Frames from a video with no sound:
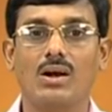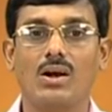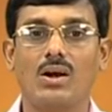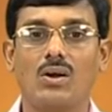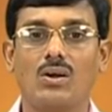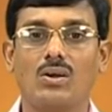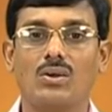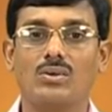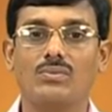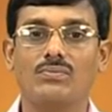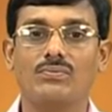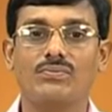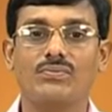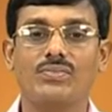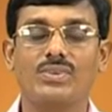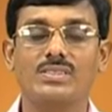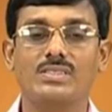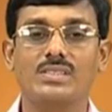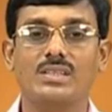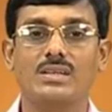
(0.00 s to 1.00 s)
or
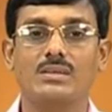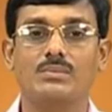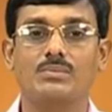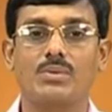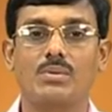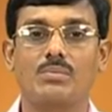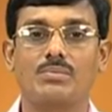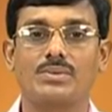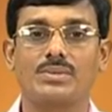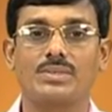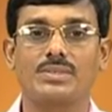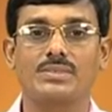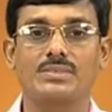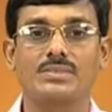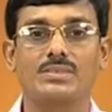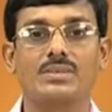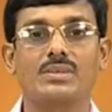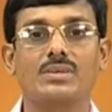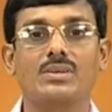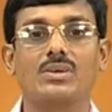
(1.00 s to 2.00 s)
physical properties
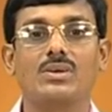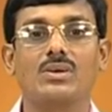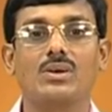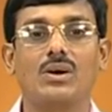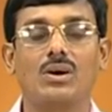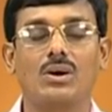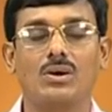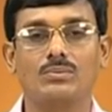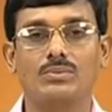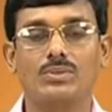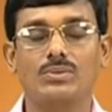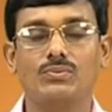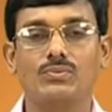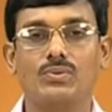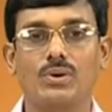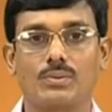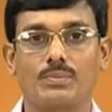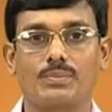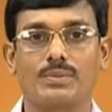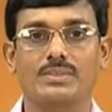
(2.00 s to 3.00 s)
of the
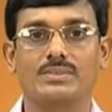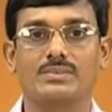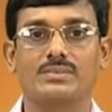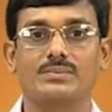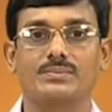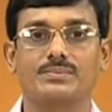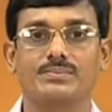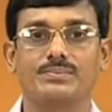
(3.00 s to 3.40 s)
workpiece.